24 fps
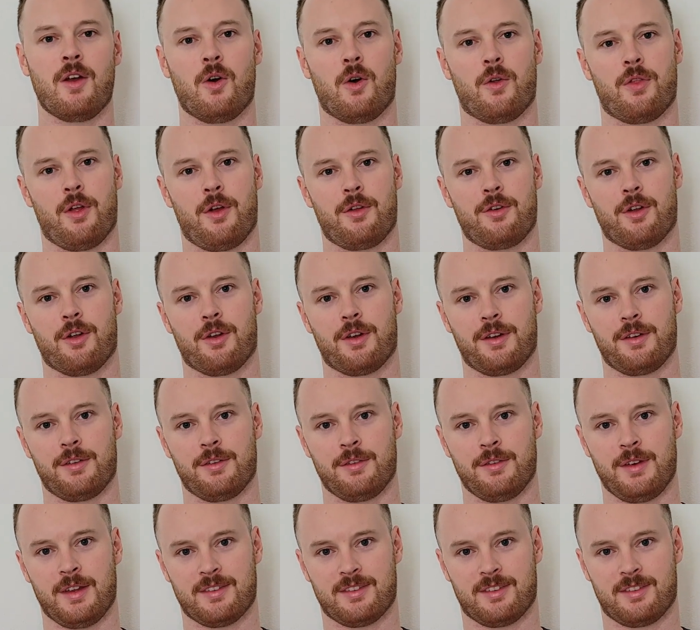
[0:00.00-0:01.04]
Although not
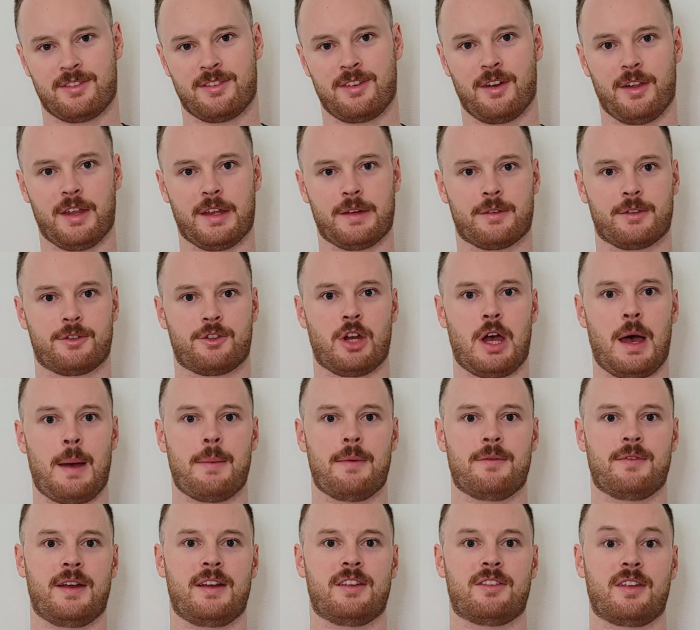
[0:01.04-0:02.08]
necessarily a
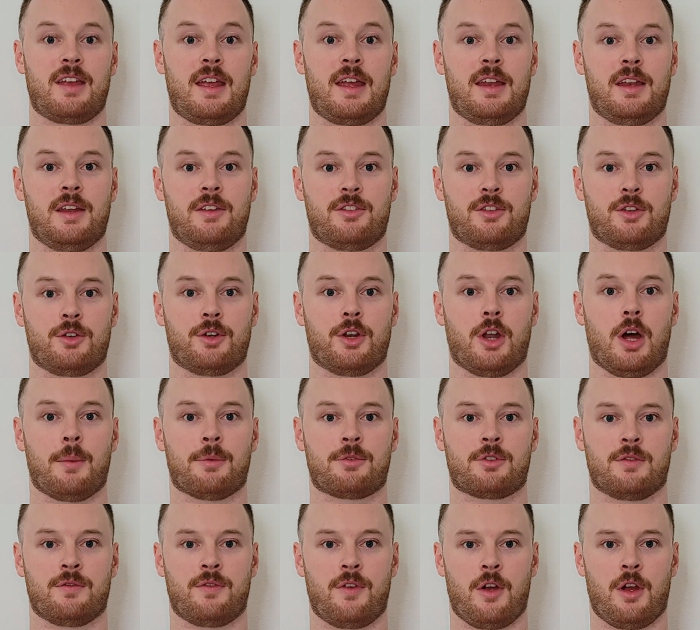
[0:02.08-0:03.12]
retirement visa, it is a good
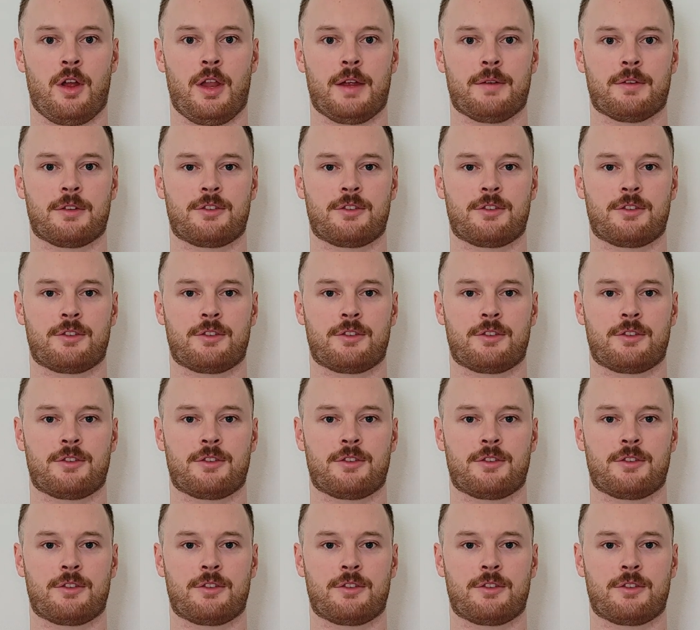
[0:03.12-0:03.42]
option for early